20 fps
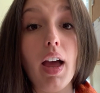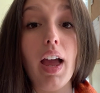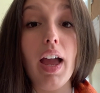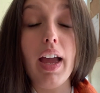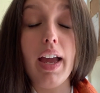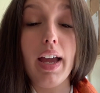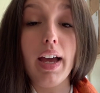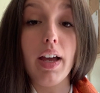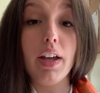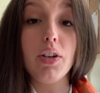
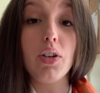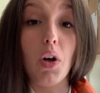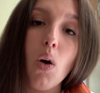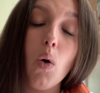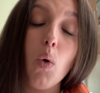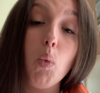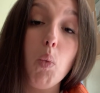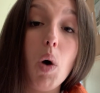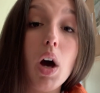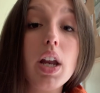And
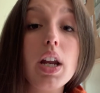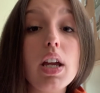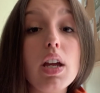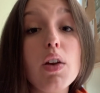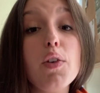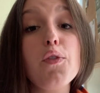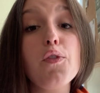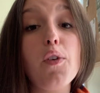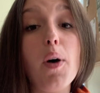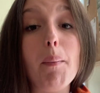what
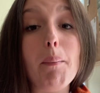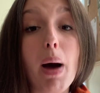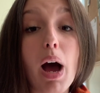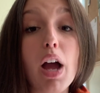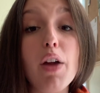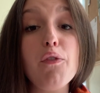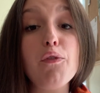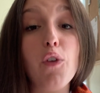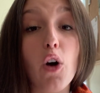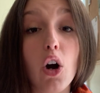if
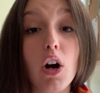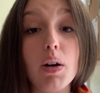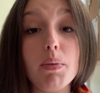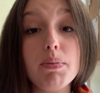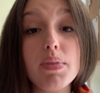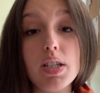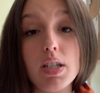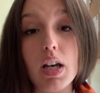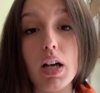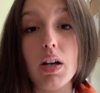my farm
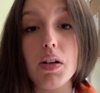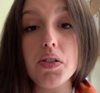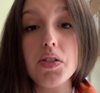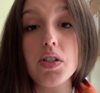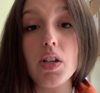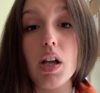sells